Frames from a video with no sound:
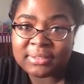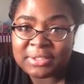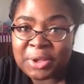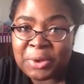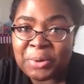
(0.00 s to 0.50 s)

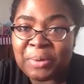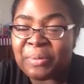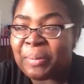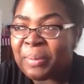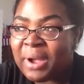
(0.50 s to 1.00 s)
So if
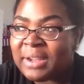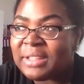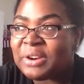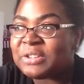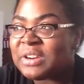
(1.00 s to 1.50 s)
you're
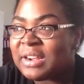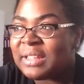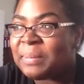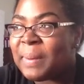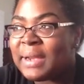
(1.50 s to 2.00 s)
pregnant or trying to
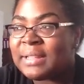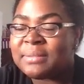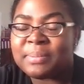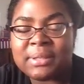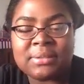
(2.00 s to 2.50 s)
get
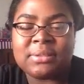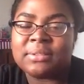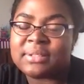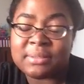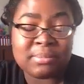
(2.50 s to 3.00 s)
pregnant,
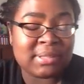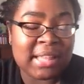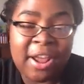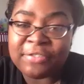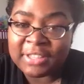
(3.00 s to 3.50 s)
please
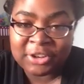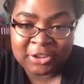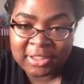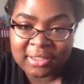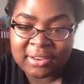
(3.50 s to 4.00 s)
stay off the
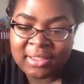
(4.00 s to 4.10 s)
internet,